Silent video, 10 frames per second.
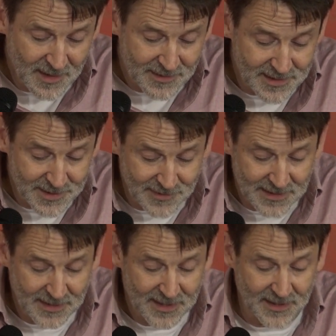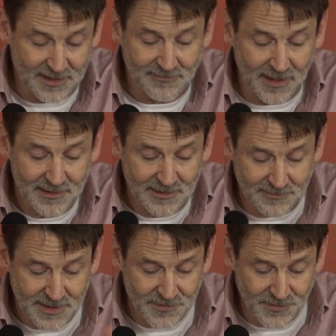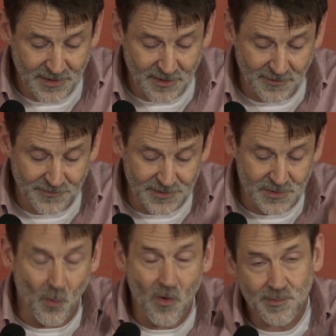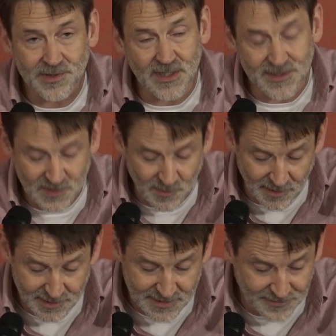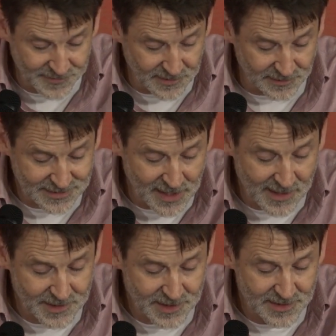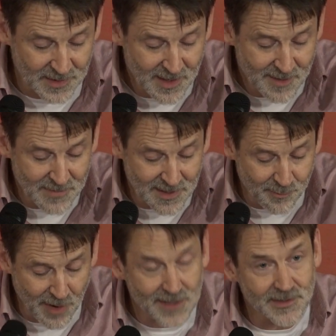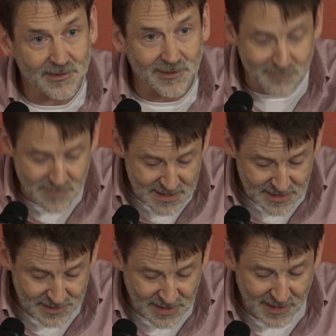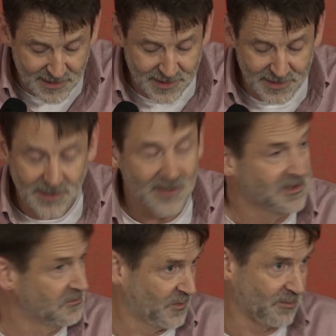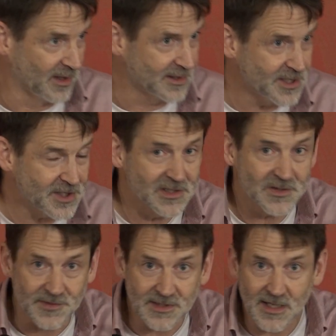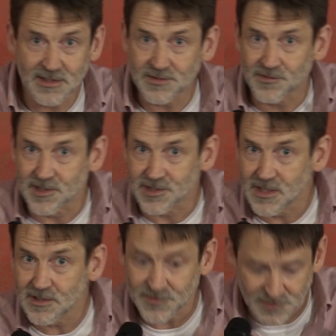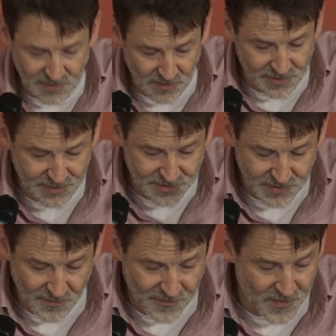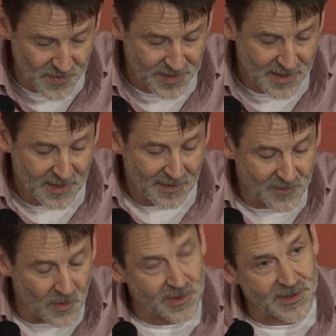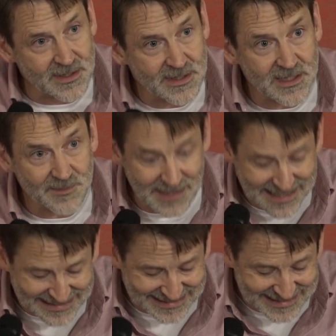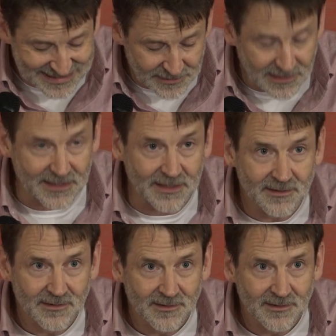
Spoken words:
this is really the key, right? The reason for the conference. War presents us with lots of difficult challenges, many practical, immediate challenges, for politicians, for scientists, for engineers, for soldiers, and so forth. Of course it does, but clearly